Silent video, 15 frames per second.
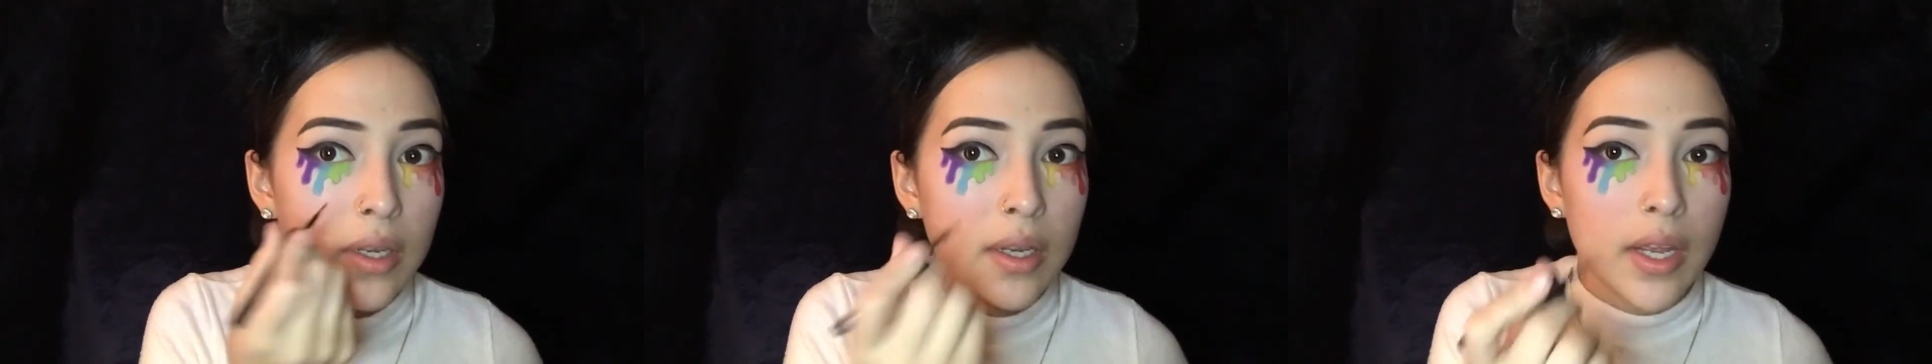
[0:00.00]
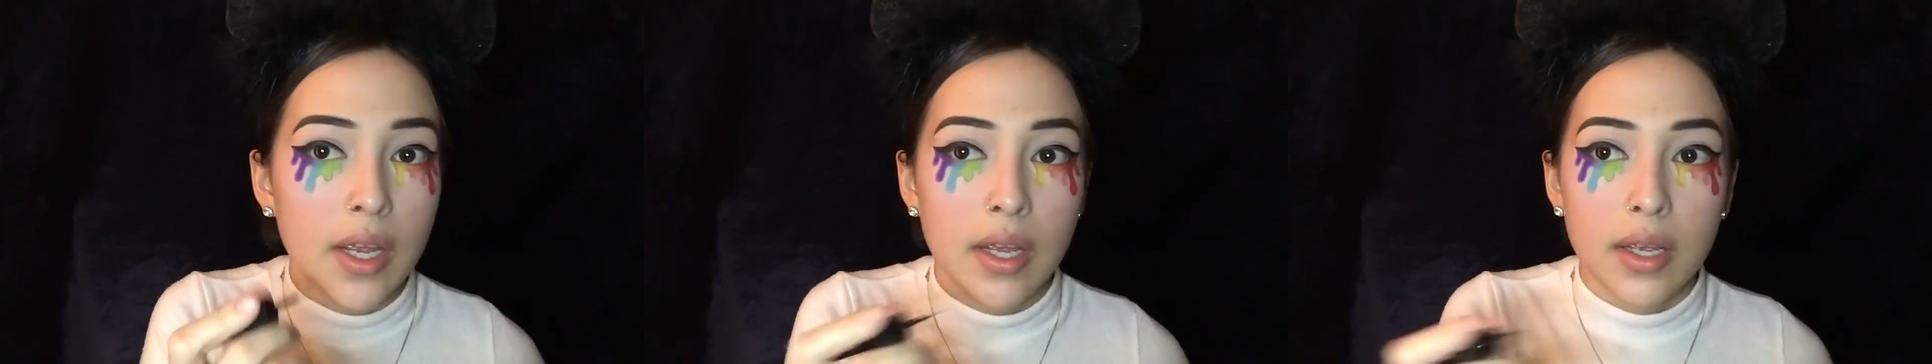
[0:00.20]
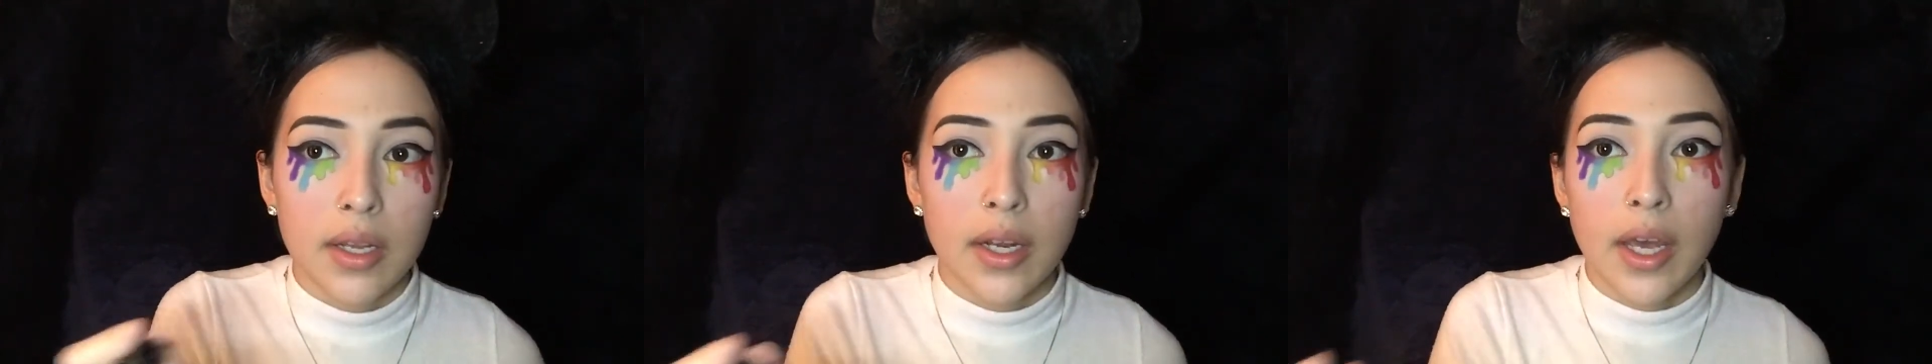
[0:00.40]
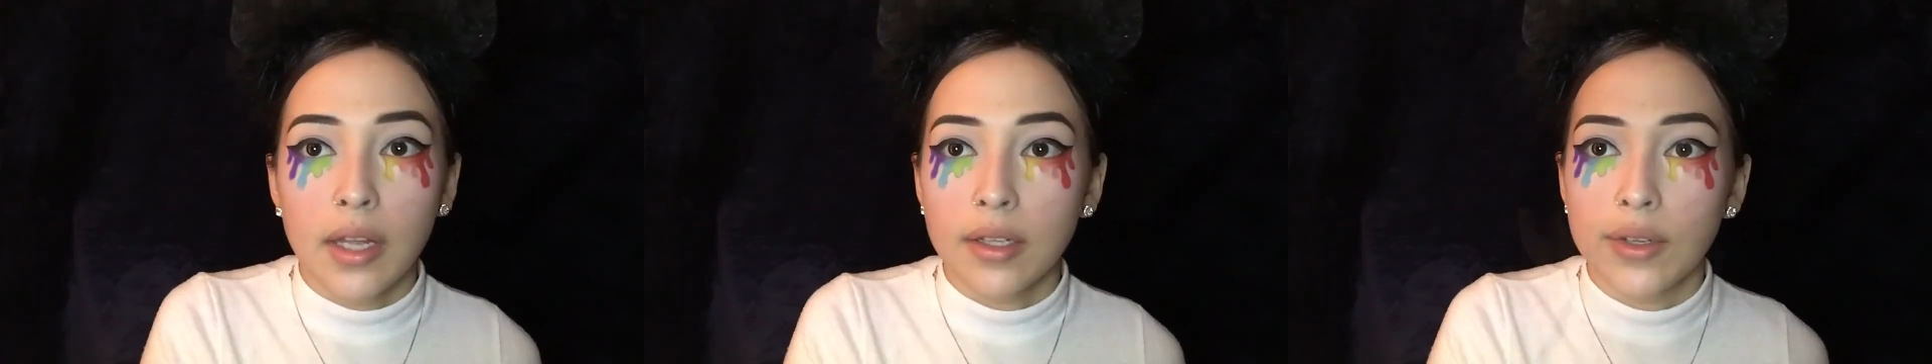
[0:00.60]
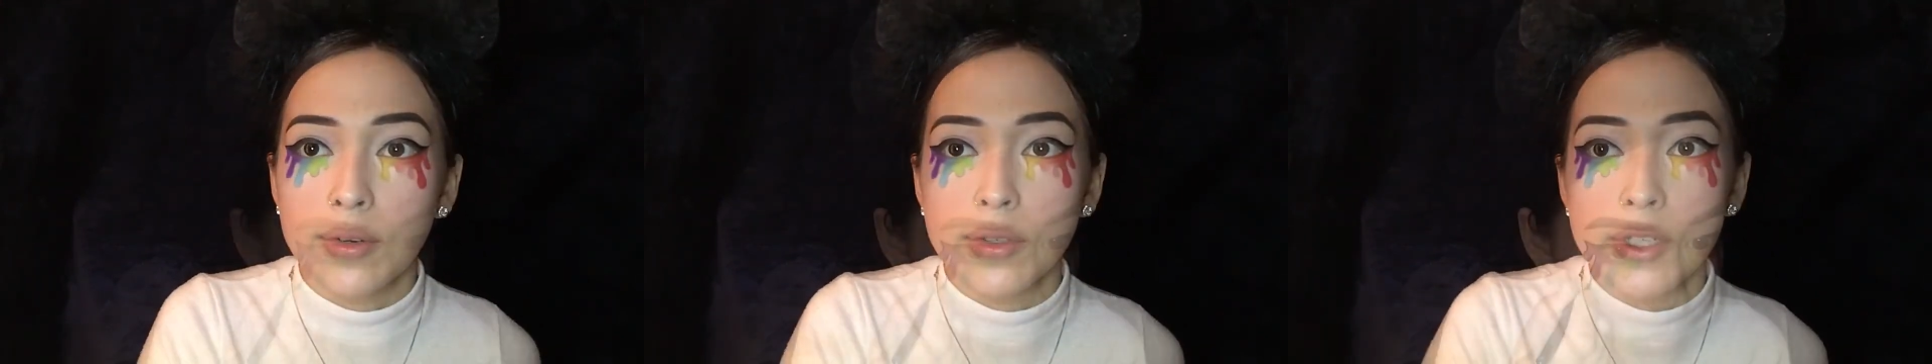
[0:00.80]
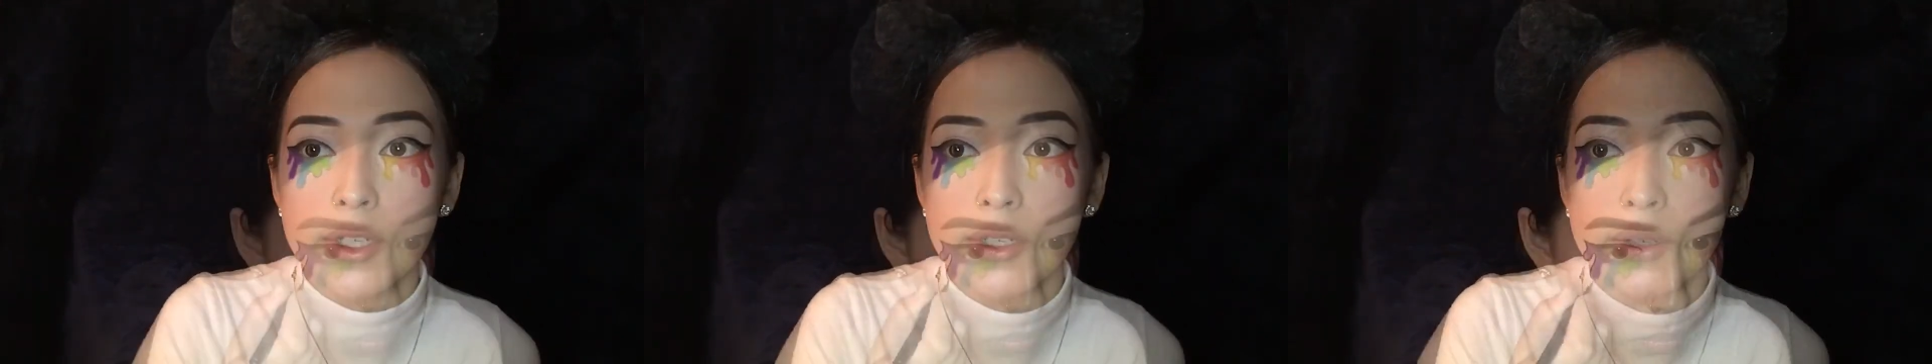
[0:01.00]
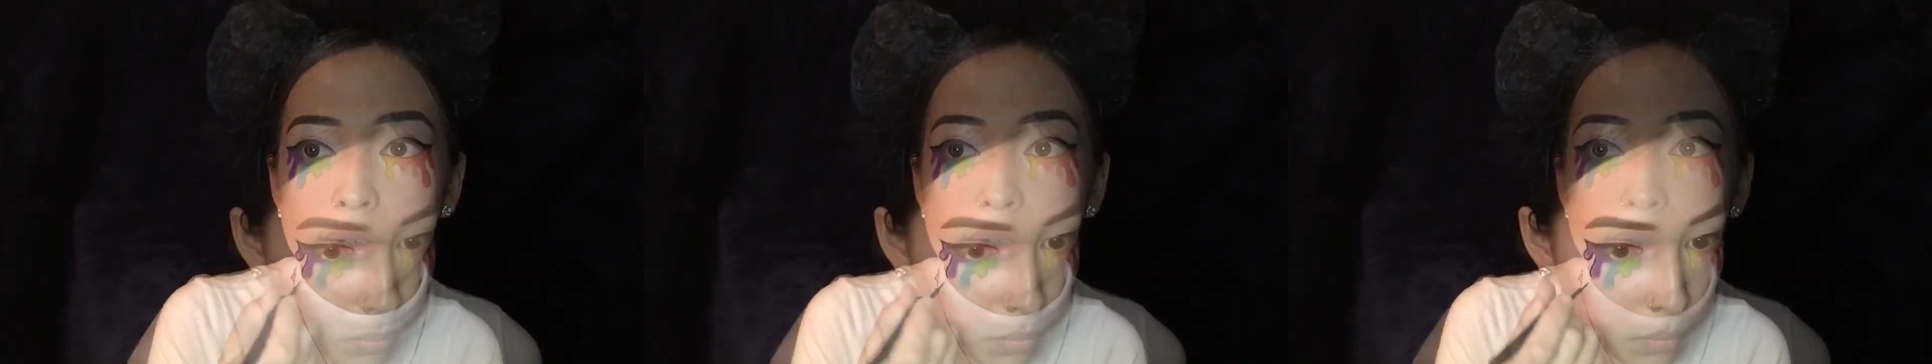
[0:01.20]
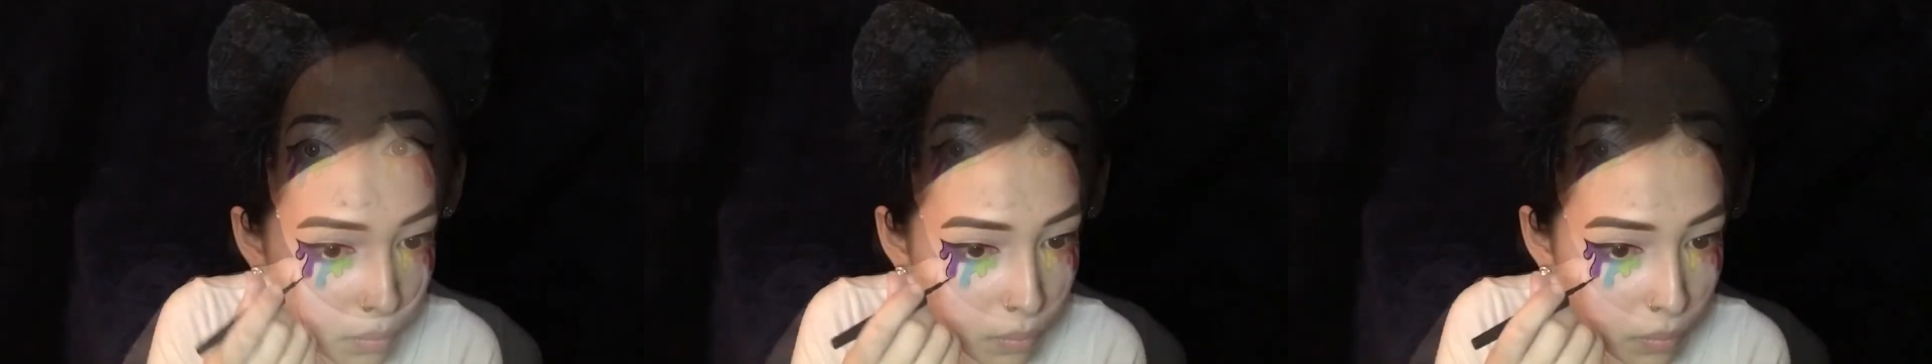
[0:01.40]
and add little details.